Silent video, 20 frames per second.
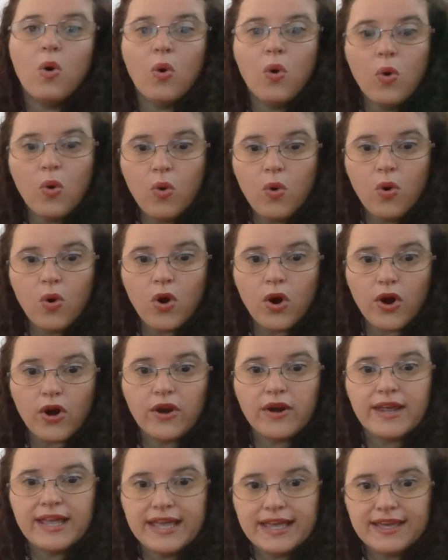
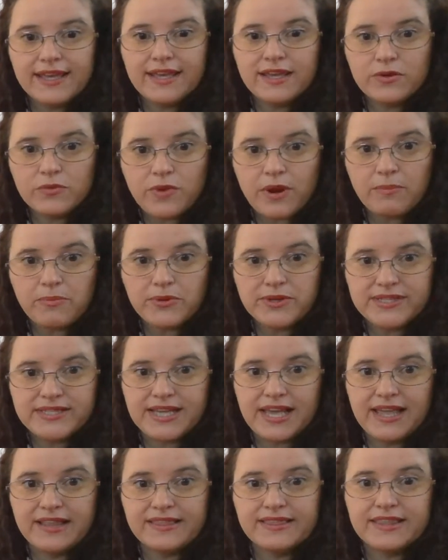or it can
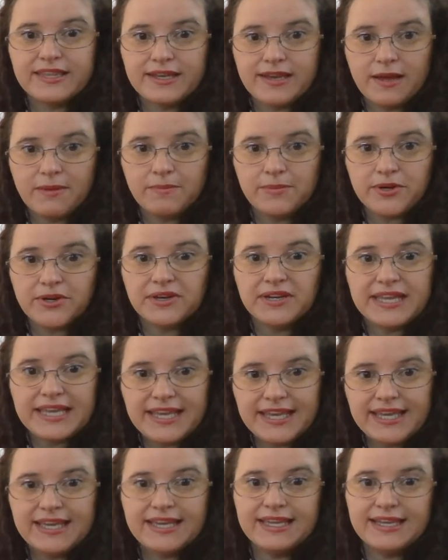represent the number
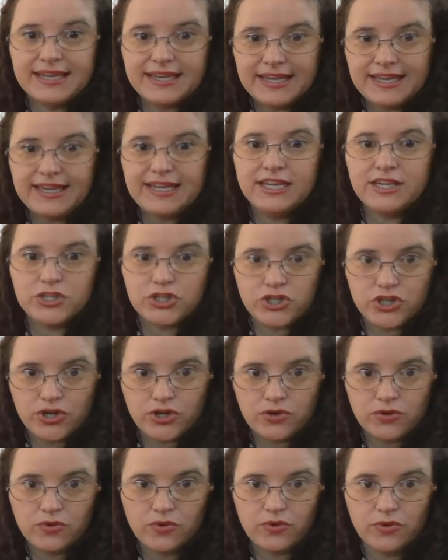in each
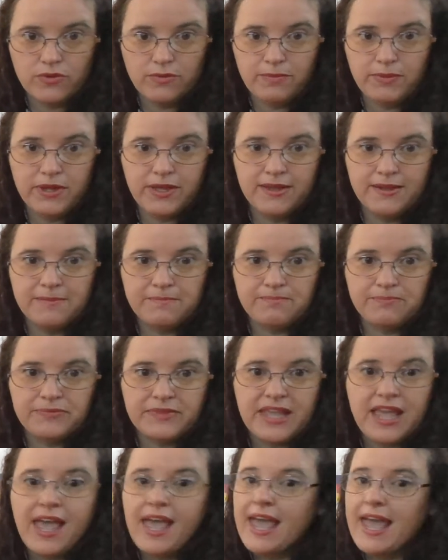group.
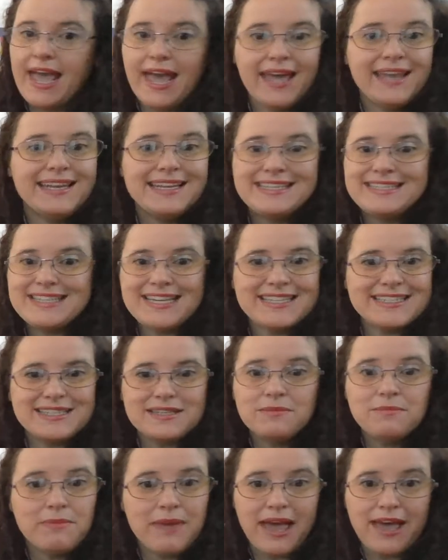And it
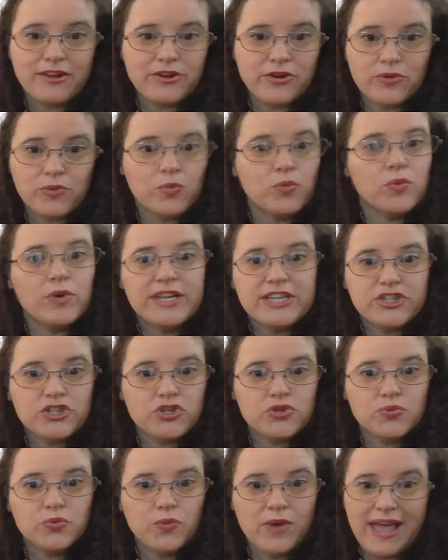doesn't matter
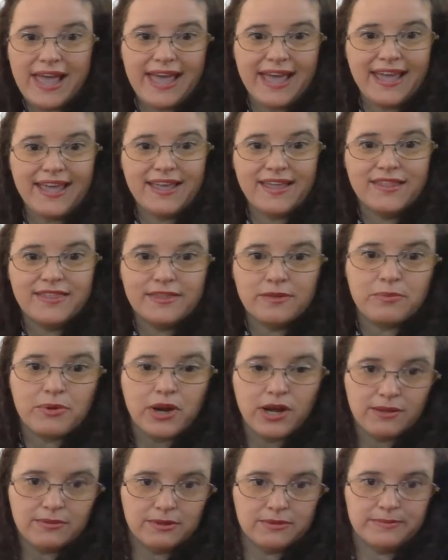which way the
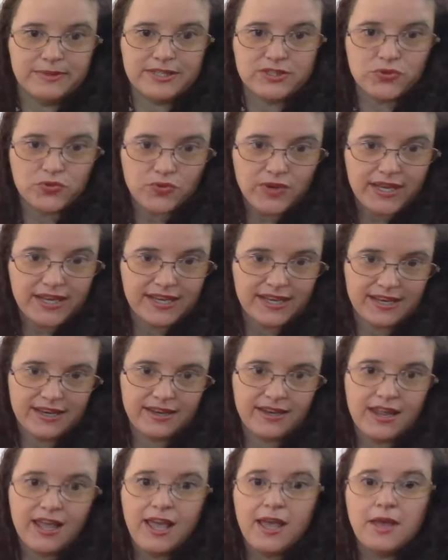problem is written